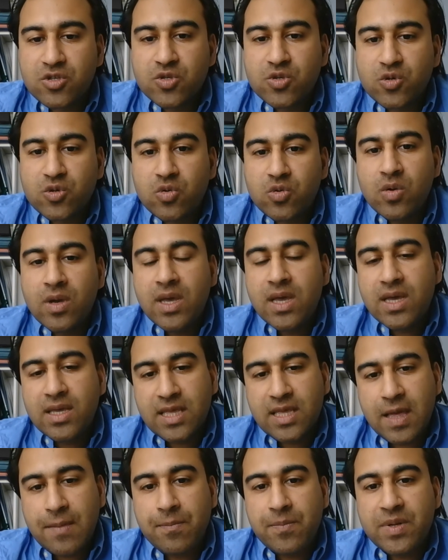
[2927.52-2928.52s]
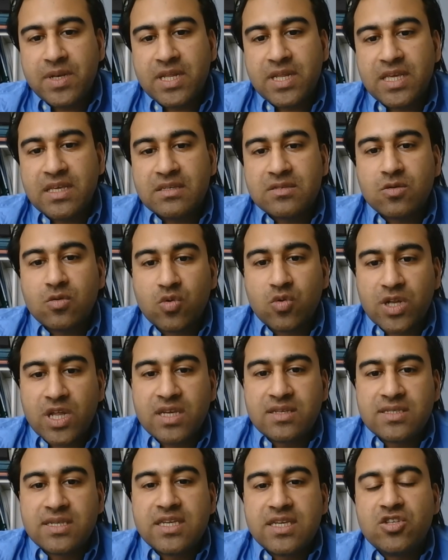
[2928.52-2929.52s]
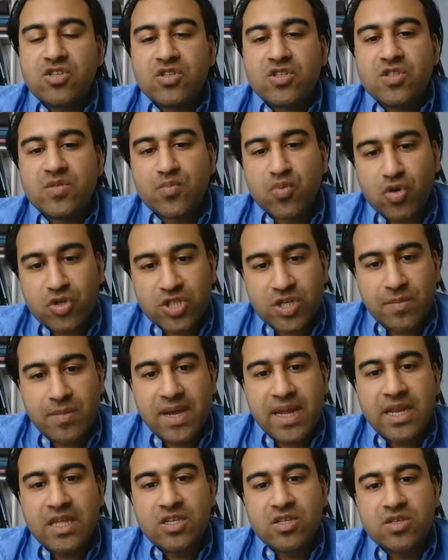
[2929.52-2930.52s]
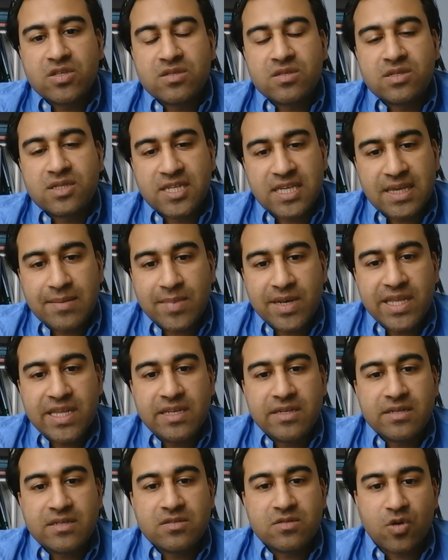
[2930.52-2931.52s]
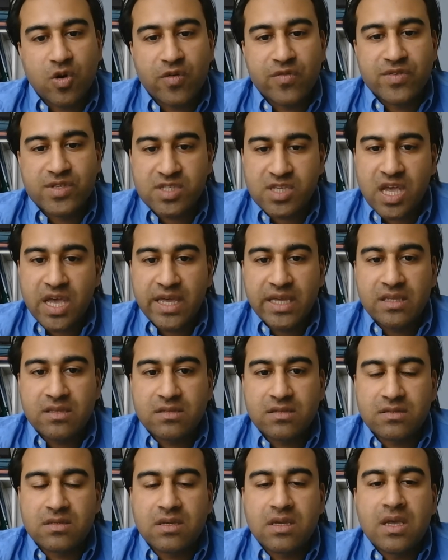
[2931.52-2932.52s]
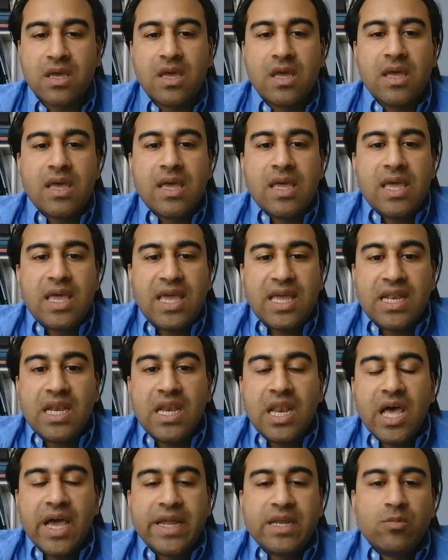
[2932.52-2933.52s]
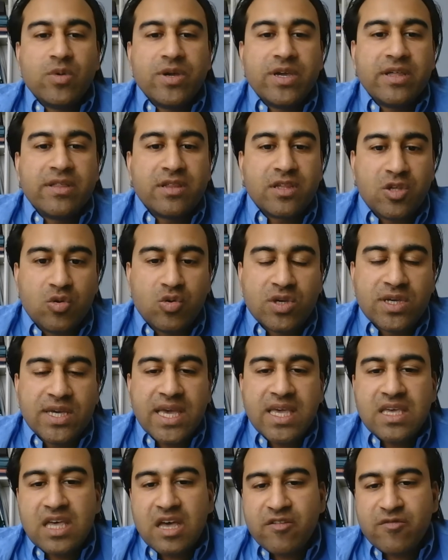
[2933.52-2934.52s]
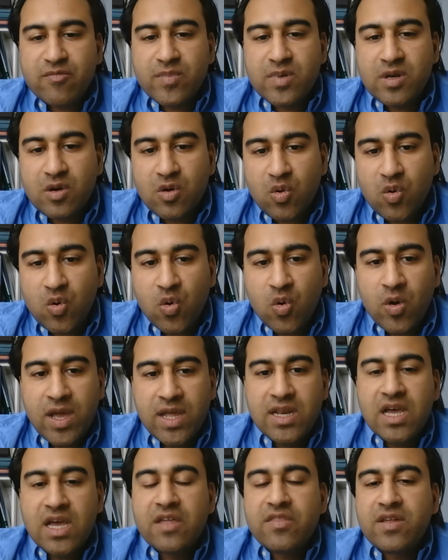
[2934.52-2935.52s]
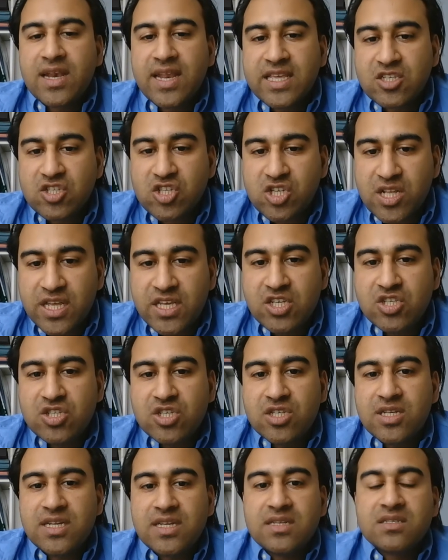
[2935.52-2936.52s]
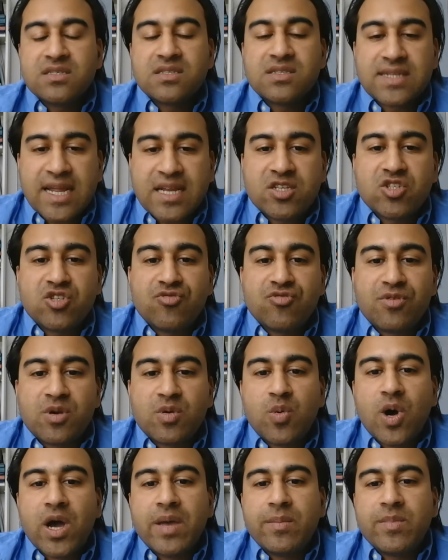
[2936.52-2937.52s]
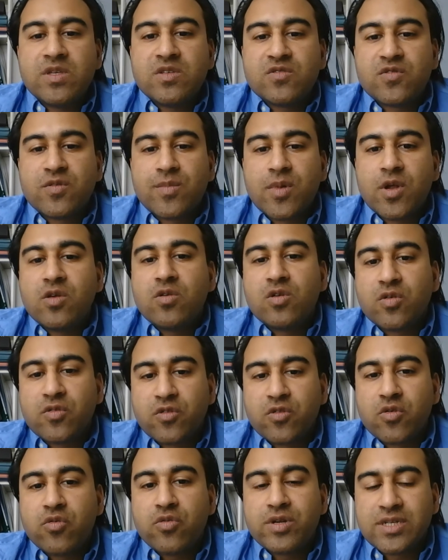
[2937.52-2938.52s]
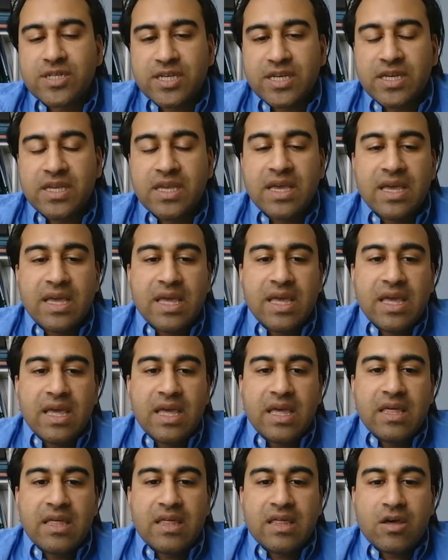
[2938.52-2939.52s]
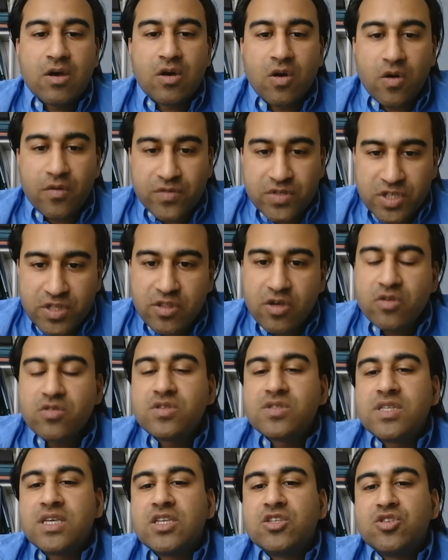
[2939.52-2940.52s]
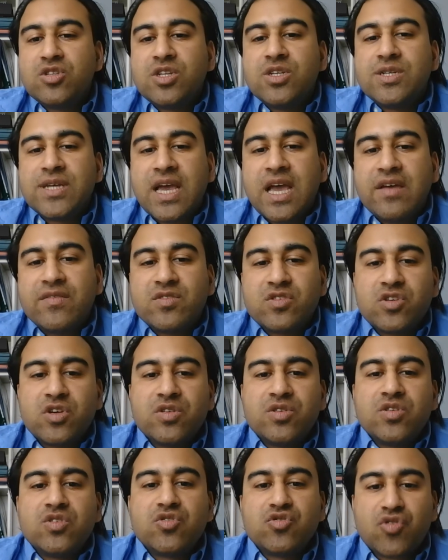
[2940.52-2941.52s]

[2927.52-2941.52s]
to companies, organizations, project managers, team leaders of sites, in line with UK government law and other legislation and statutory requirements from local authority, obviously those things you need to have certain